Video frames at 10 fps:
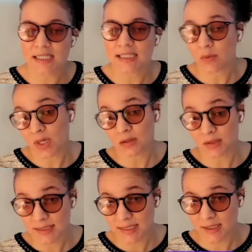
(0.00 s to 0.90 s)
and is it what it
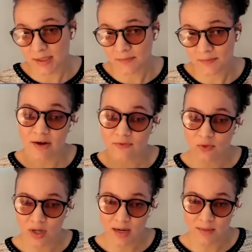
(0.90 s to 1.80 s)
looks like? We have
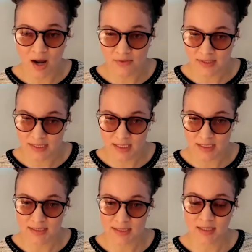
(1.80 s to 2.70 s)
four
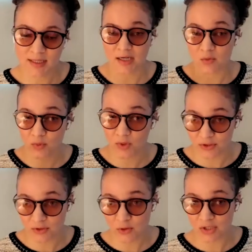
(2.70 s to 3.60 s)
hypotheses and
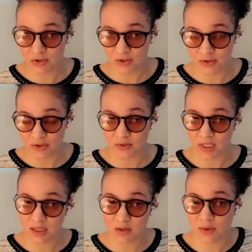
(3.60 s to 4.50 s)
research questions
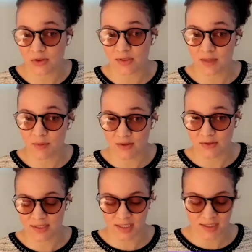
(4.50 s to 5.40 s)
associated with those
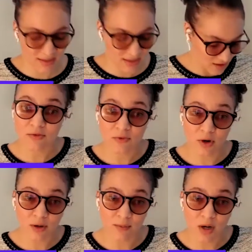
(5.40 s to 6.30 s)
hypotheses to
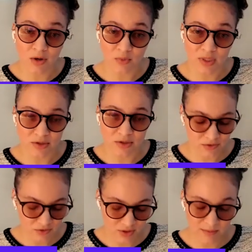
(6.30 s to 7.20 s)
inform our
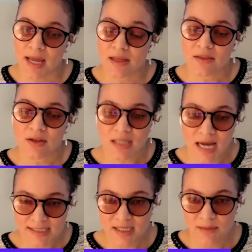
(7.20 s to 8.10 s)
research. And then the
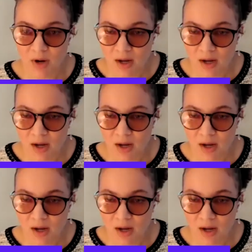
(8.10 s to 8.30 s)
last